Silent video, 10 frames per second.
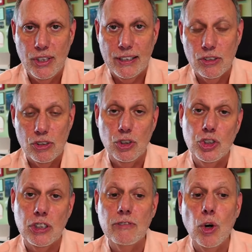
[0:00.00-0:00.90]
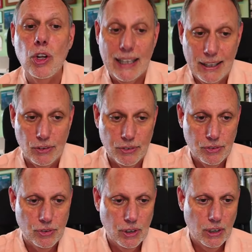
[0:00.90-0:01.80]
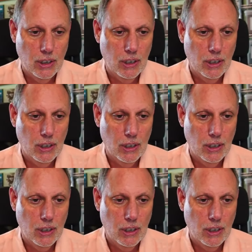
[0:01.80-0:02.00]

to the exclusion of all else.